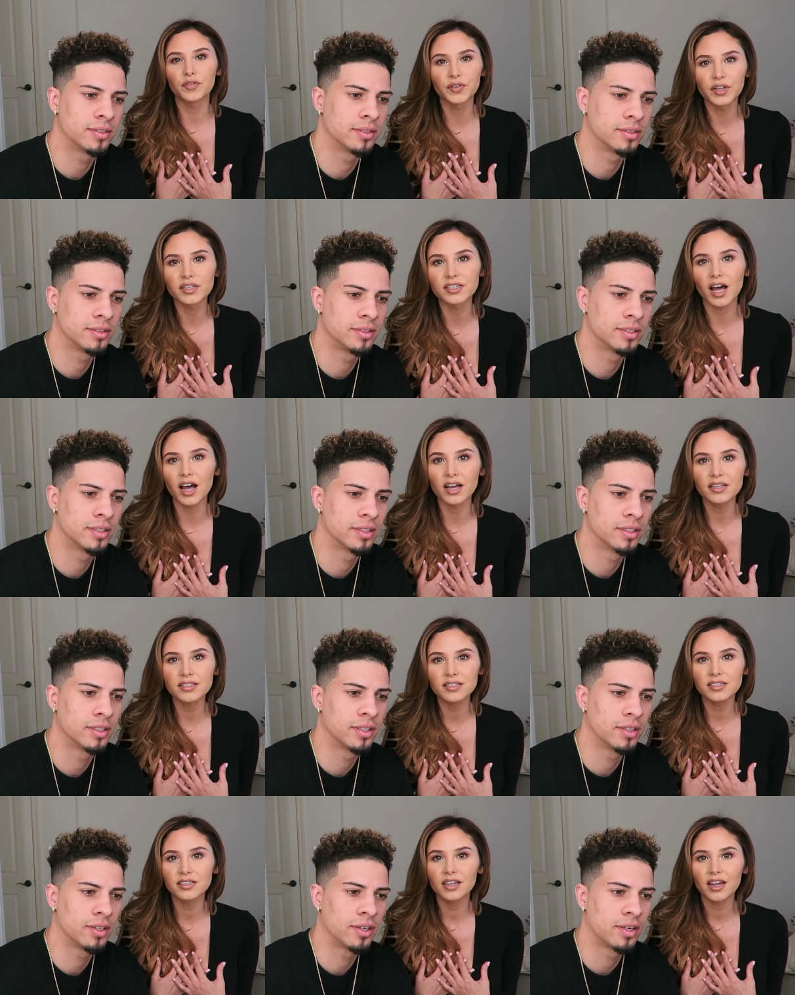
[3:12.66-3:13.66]
Speaker 1: fulfills
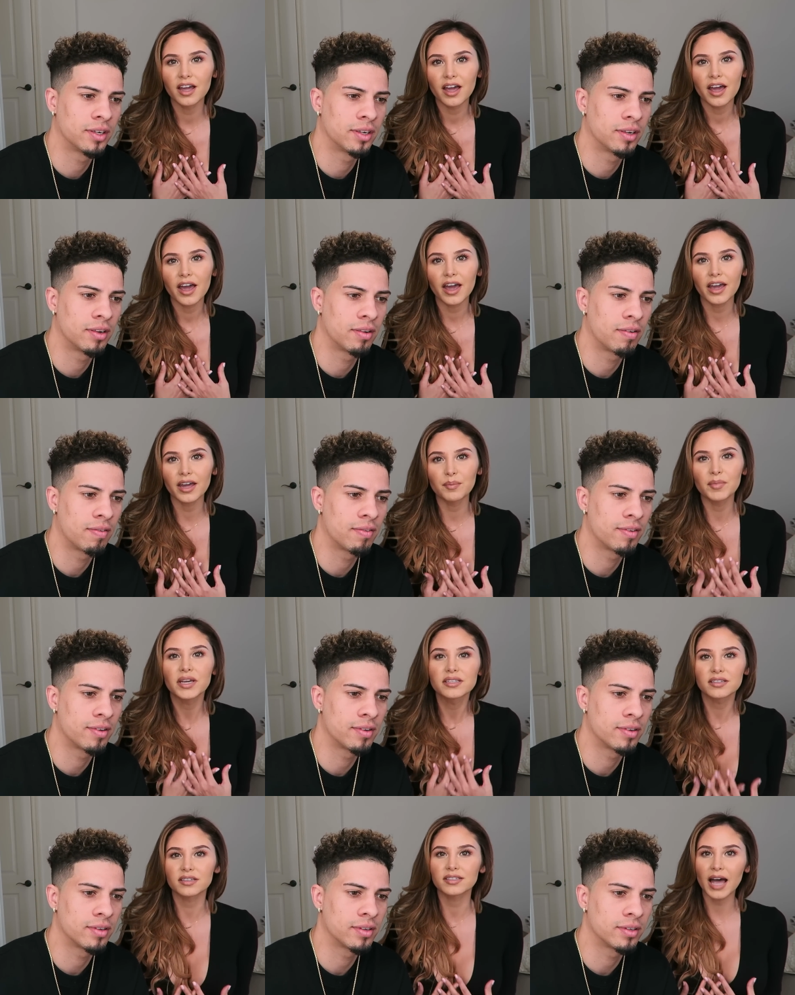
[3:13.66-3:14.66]
us and
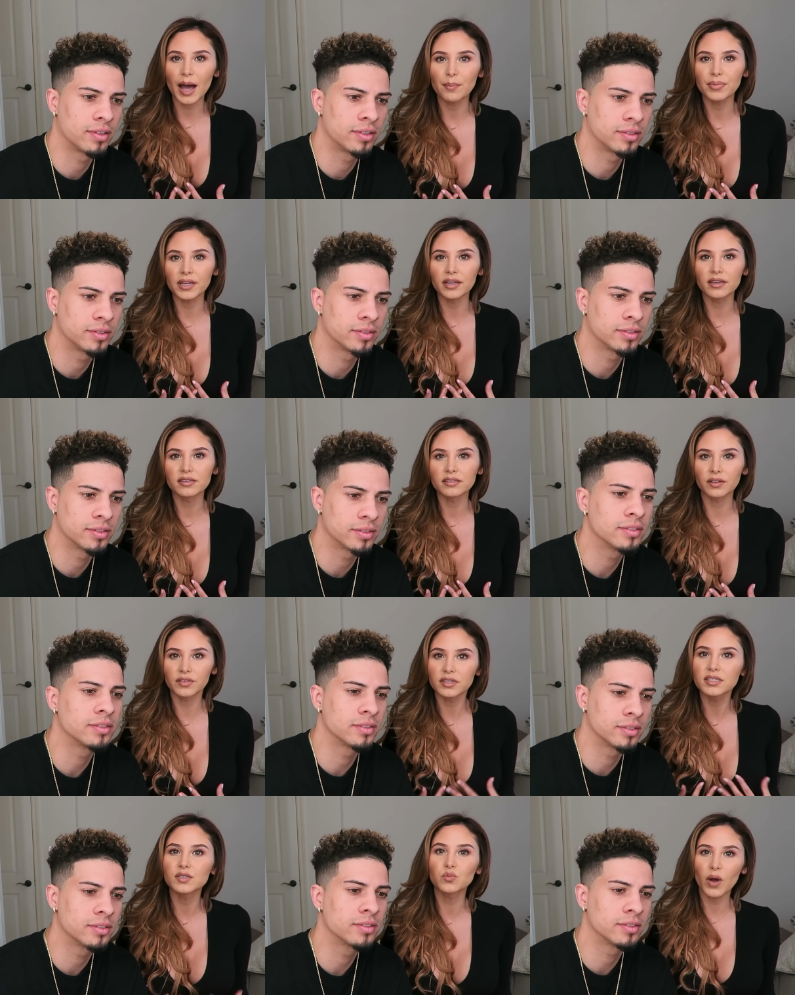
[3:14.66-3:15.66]
makes us happy. So
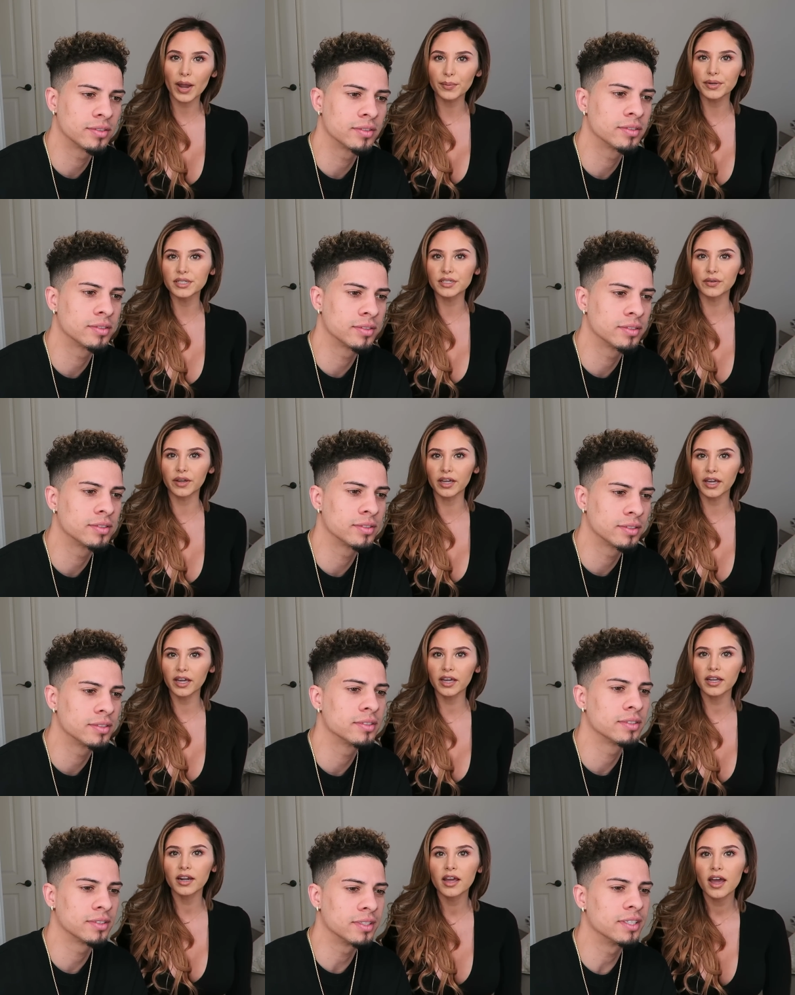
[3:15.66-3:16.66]
this is why we're doing
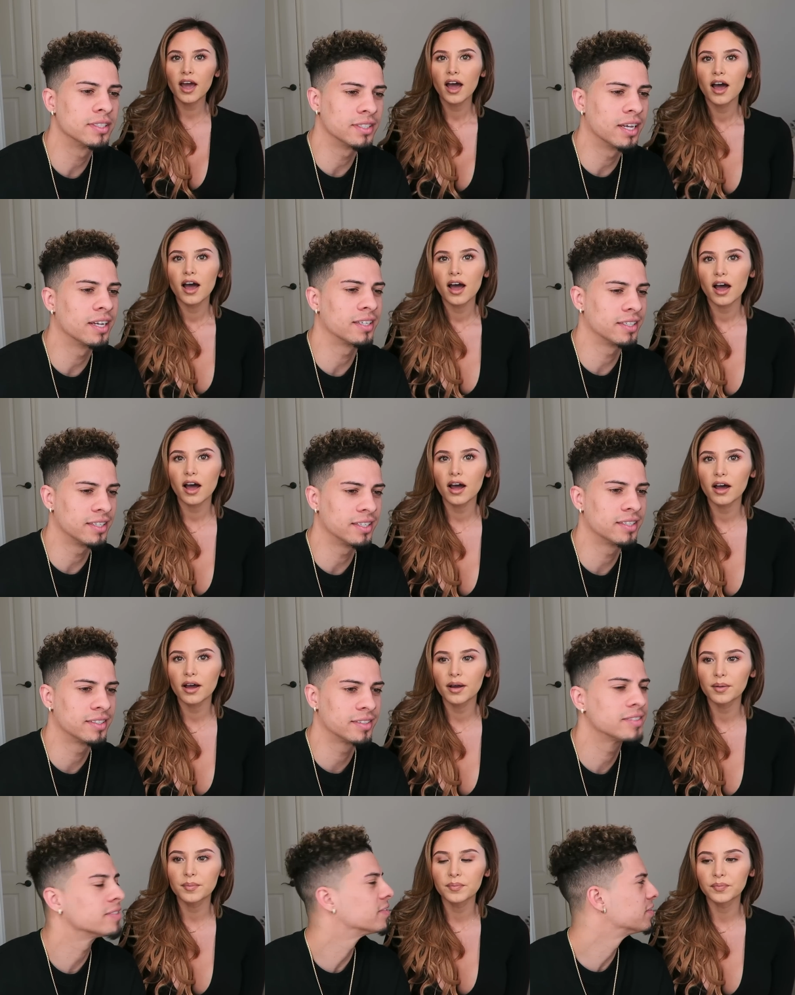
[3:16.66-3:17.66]
it. Exactly.
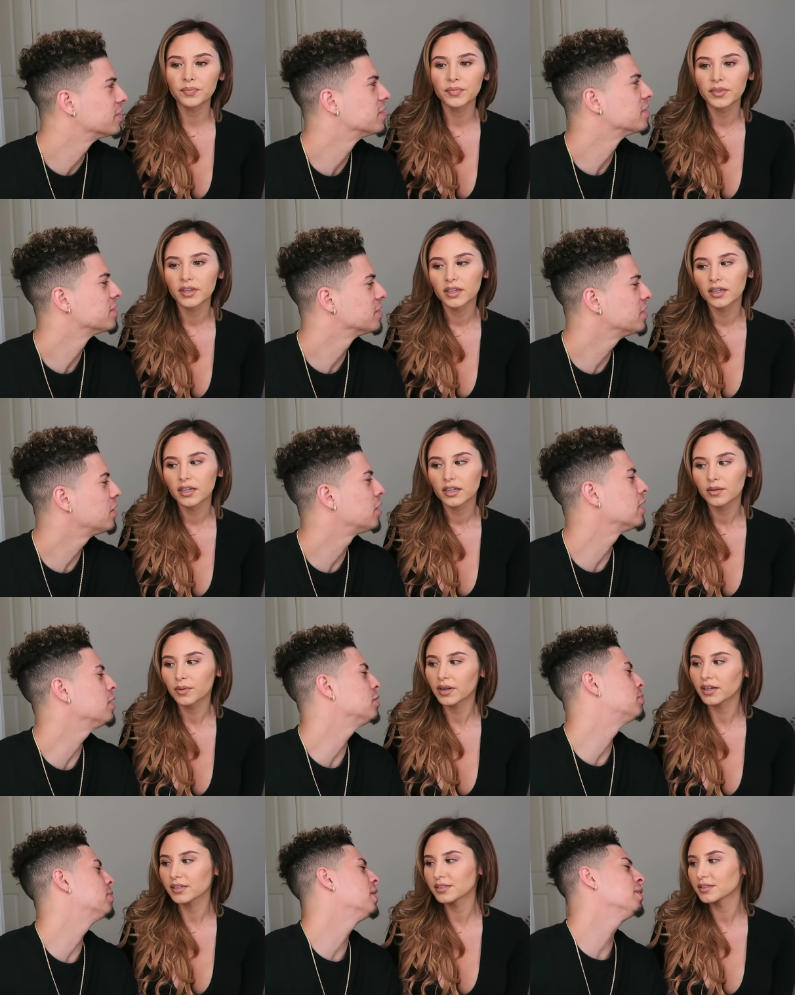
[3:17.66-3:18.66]
Um,
Speaker 2: oh, that,
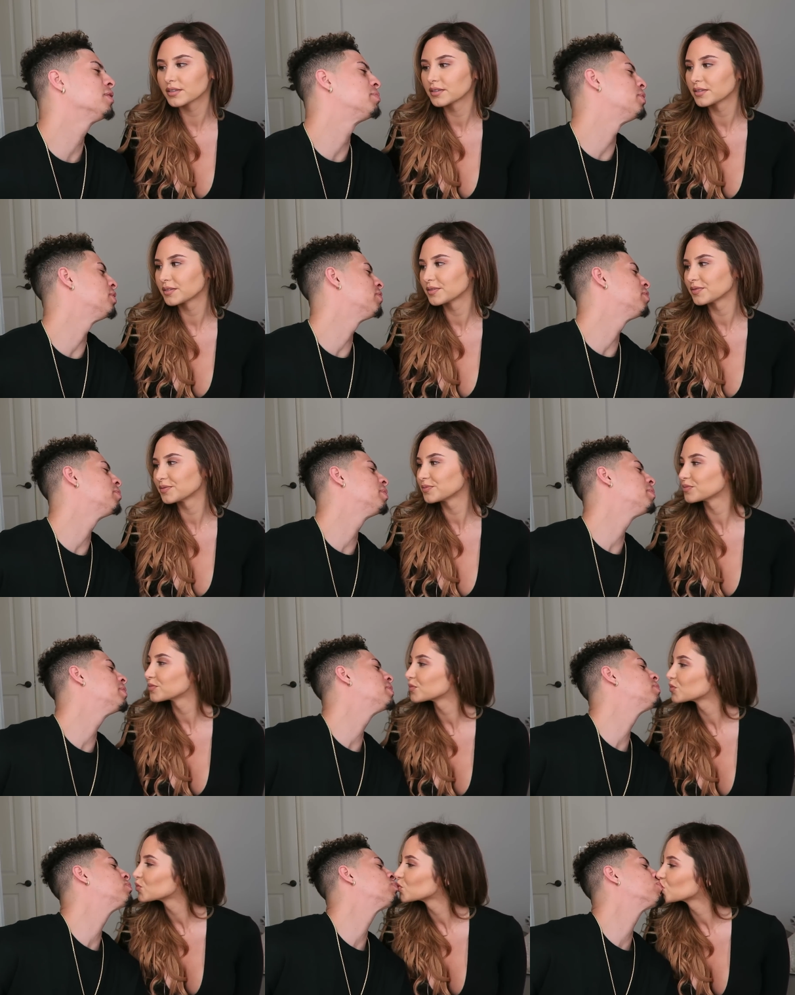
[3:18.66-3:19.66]
what else? That was beautiful.
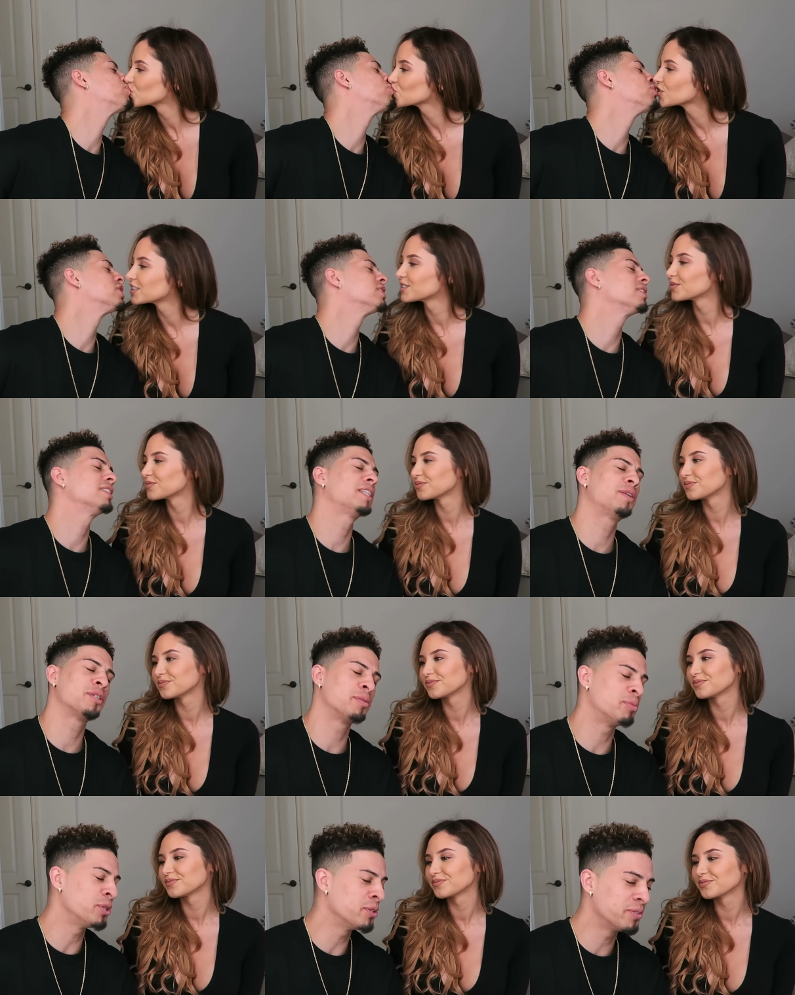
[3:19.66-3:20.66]
That
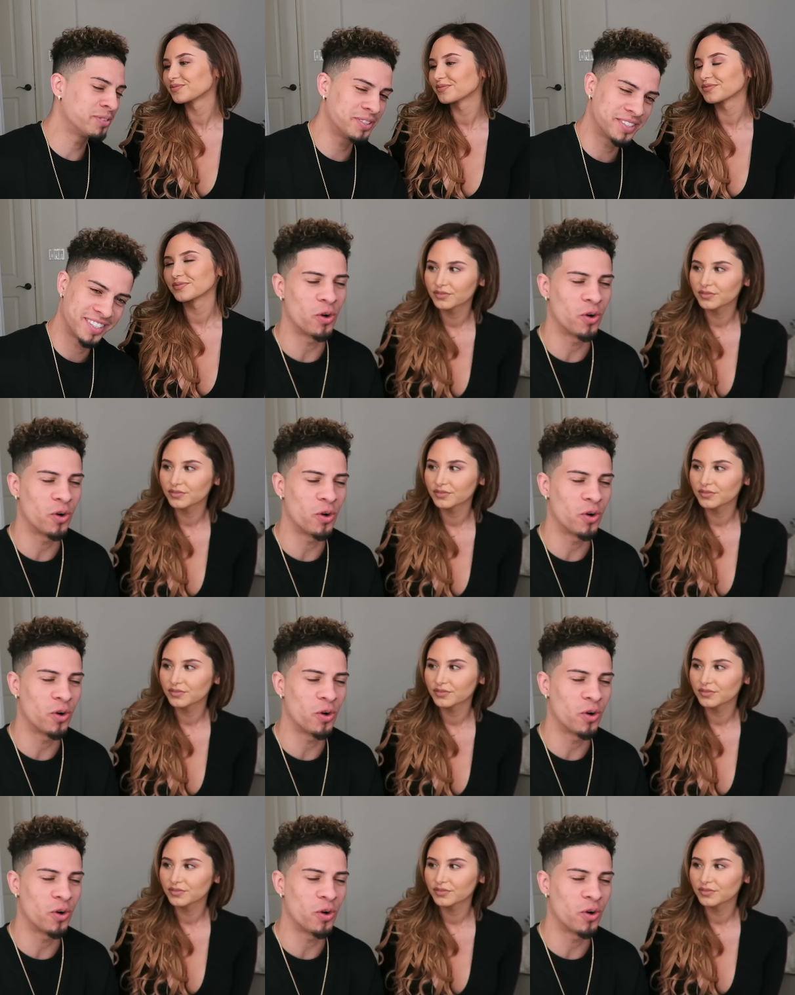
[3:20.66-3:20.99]
was beautiful.